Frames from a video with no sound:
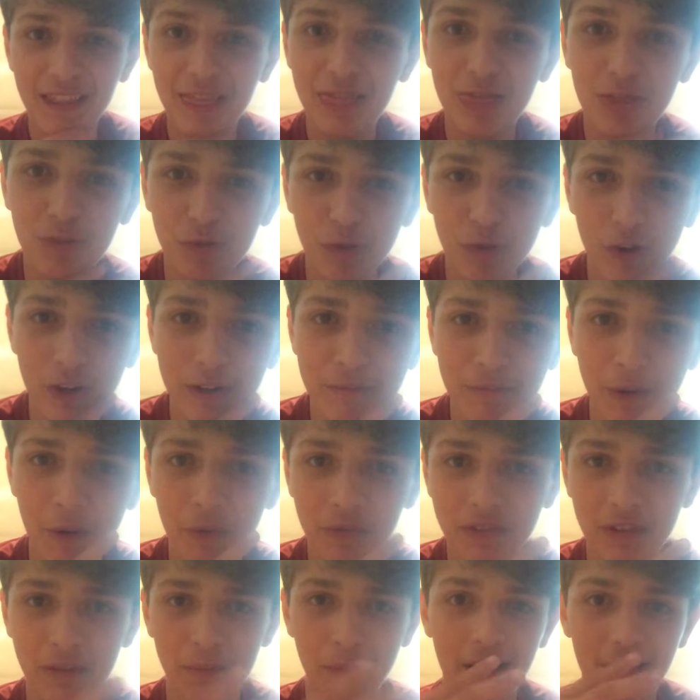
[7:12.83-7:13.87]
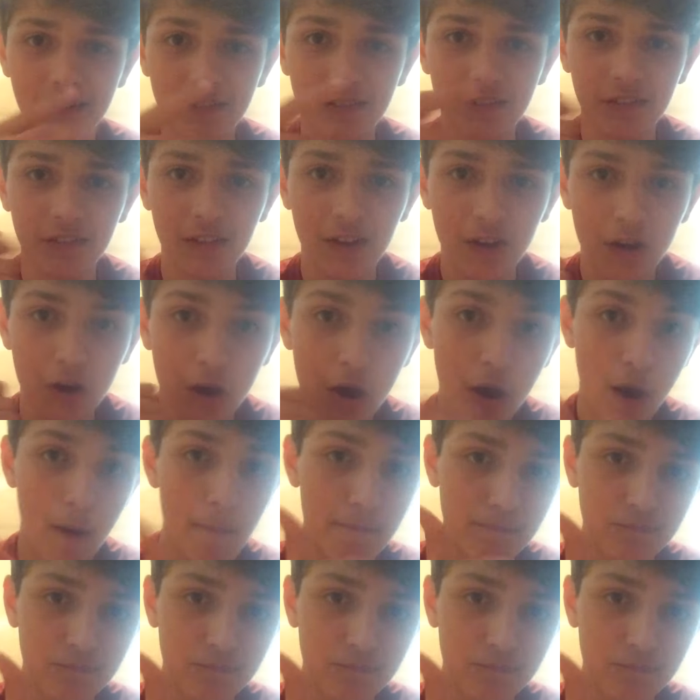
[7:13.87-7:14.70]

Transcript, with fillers: Three multi-packs, a